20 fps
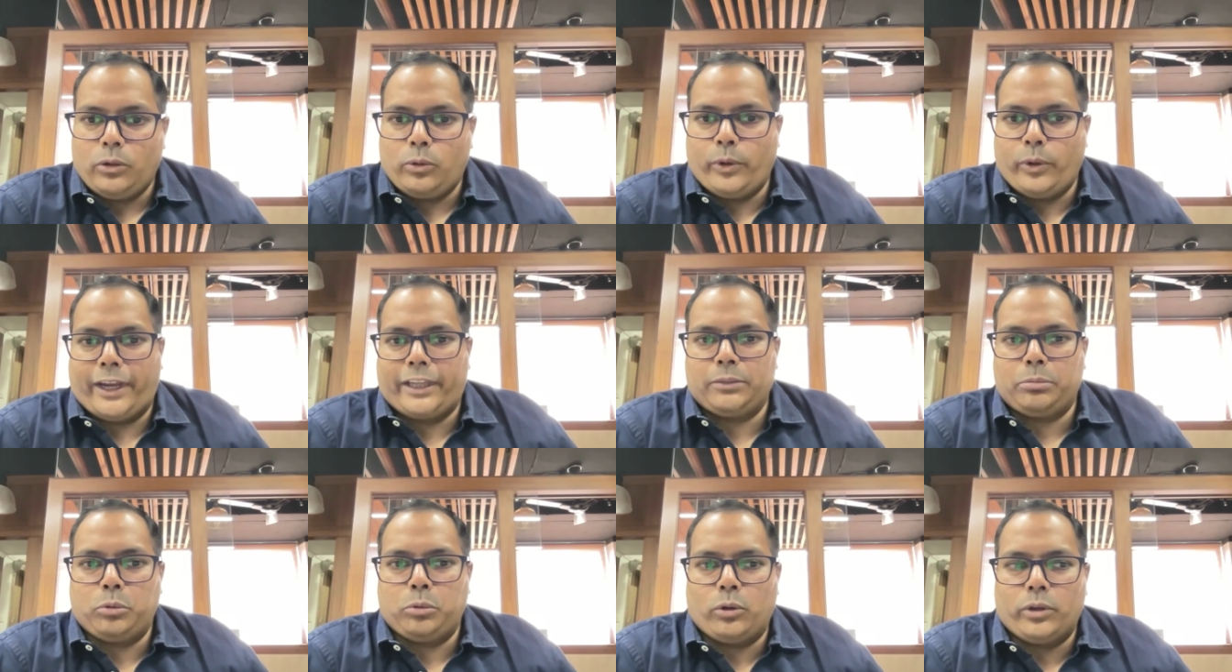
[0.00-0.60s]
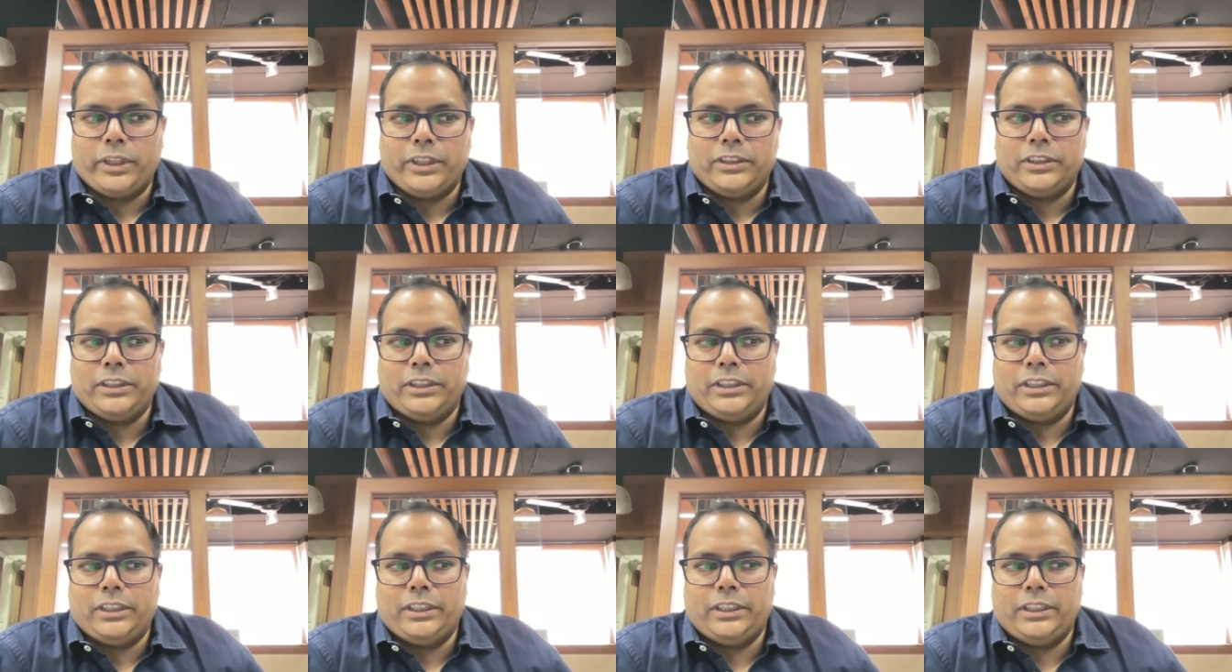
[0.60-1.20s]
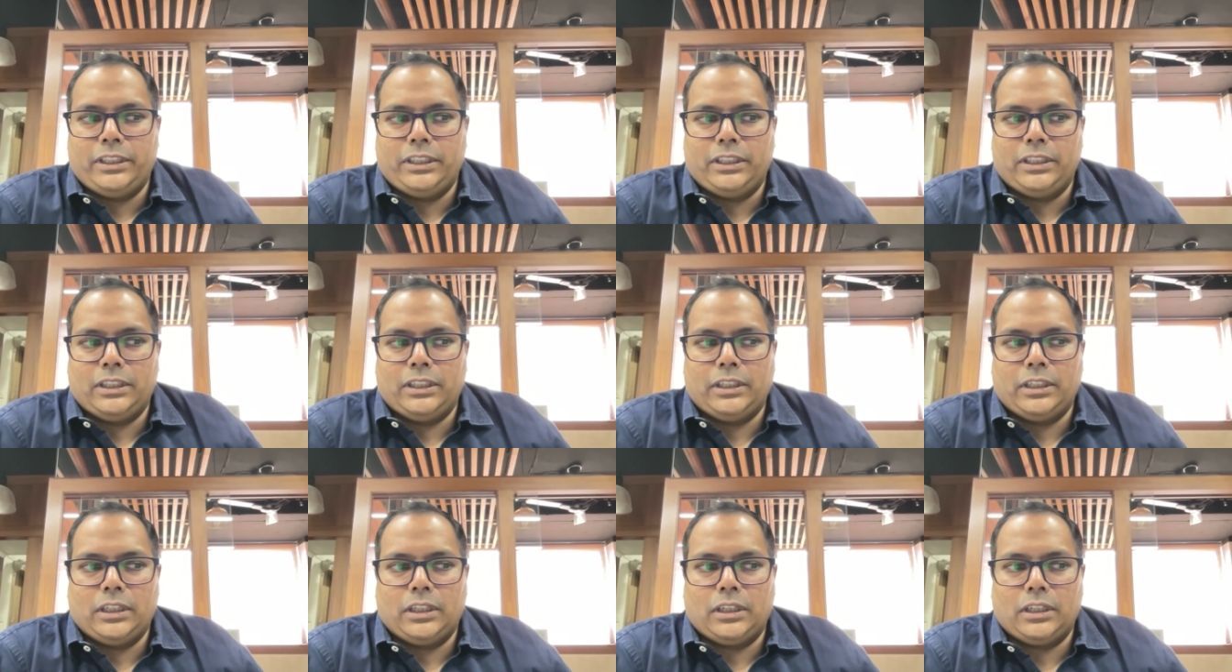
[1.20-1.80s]
to exploring the
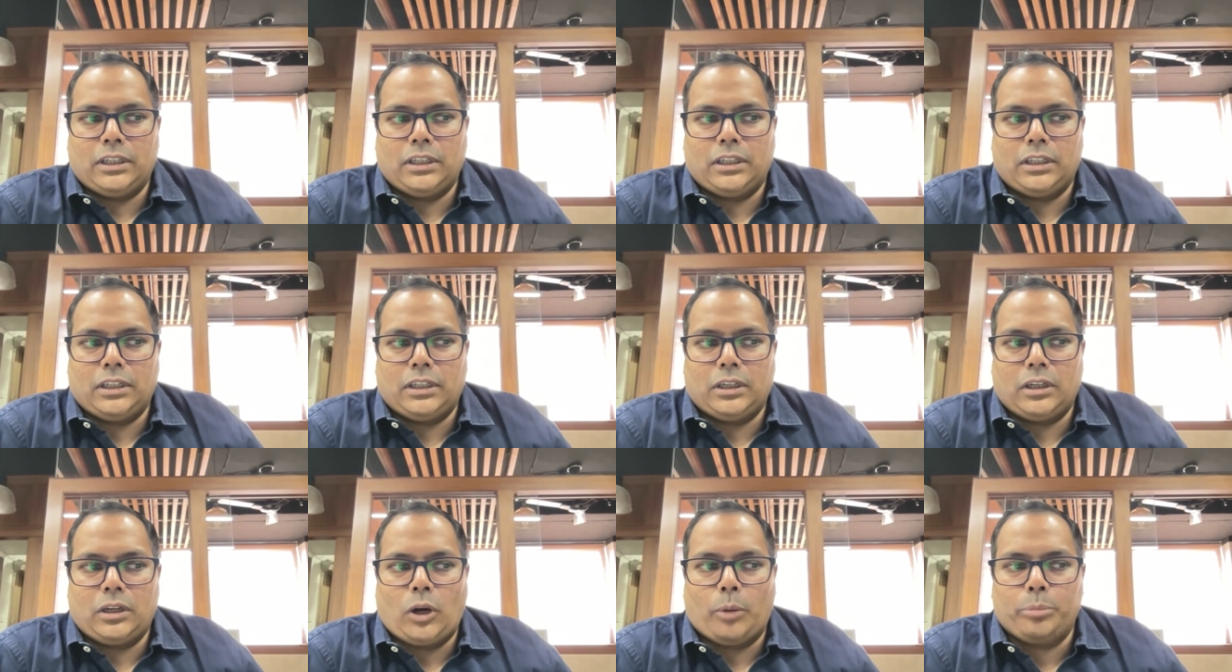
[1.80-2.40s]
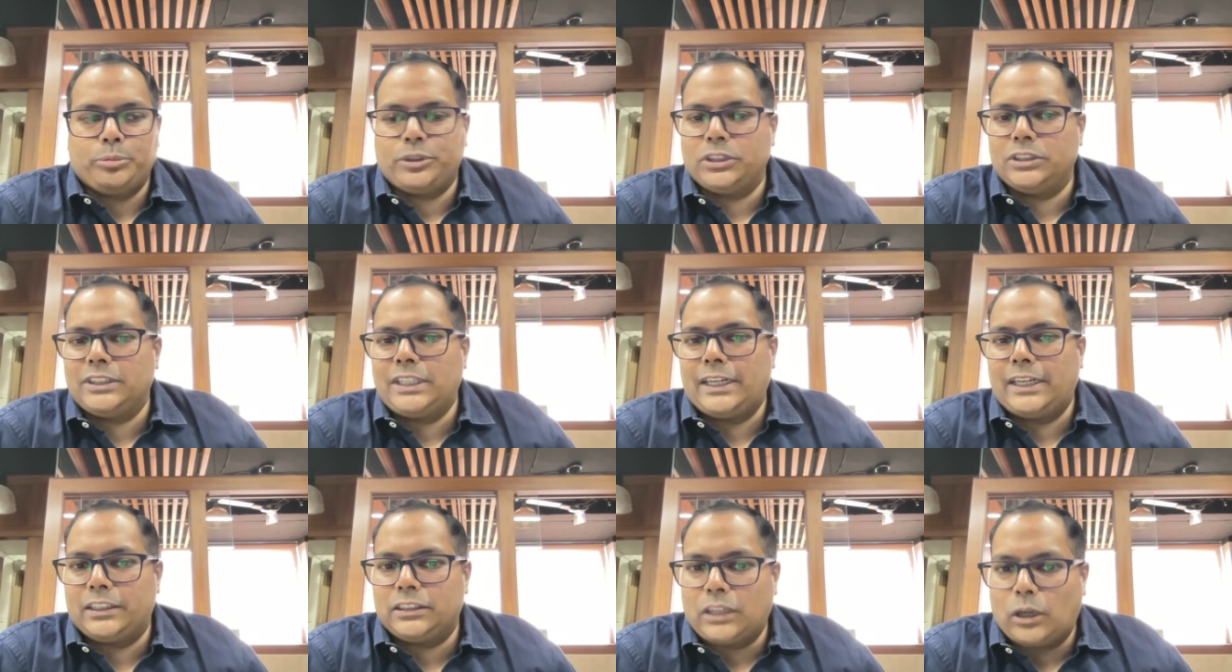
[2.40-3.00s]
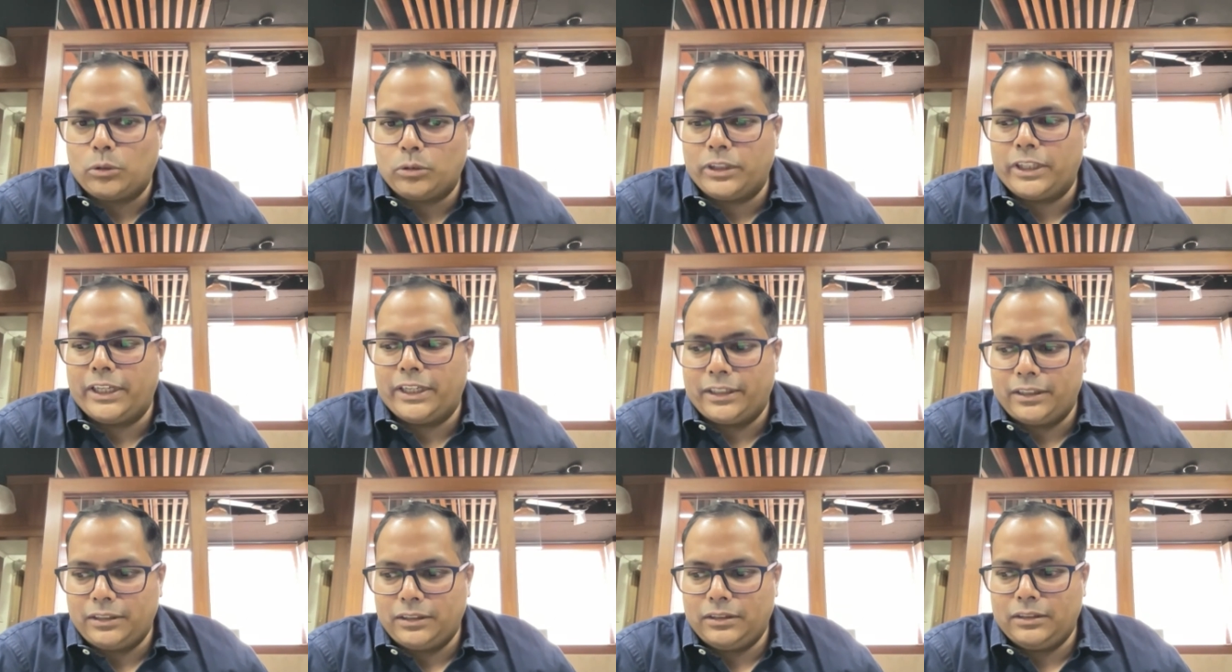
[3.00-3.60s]
uh, option that is out
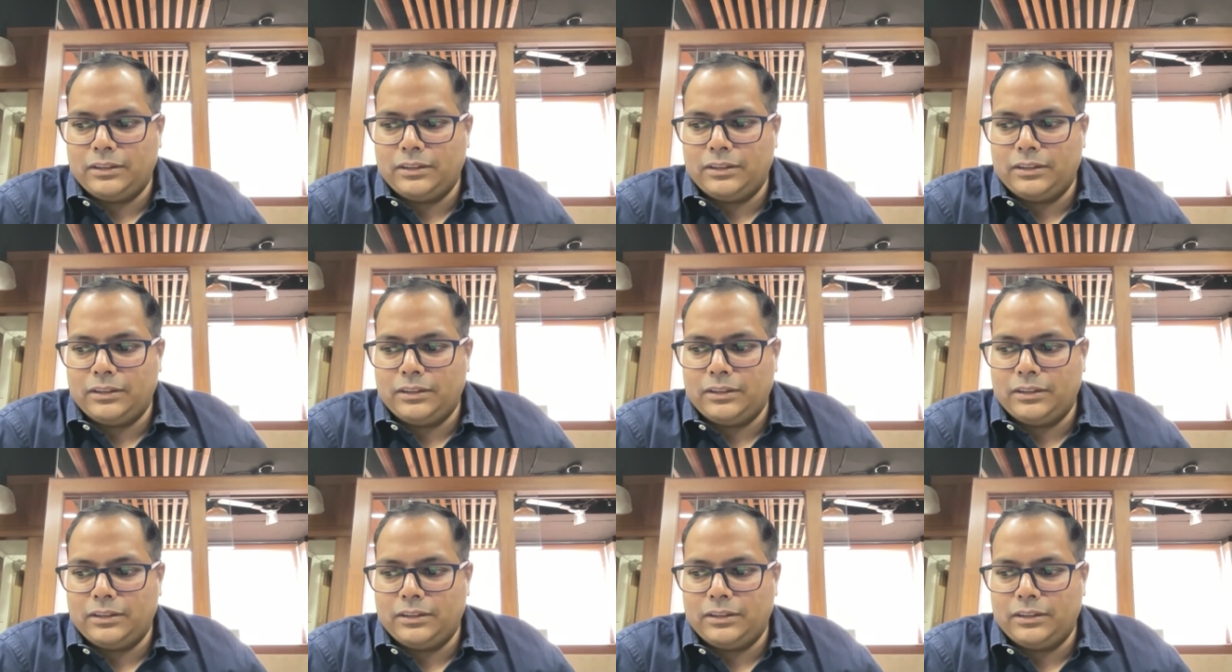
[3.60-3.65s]
there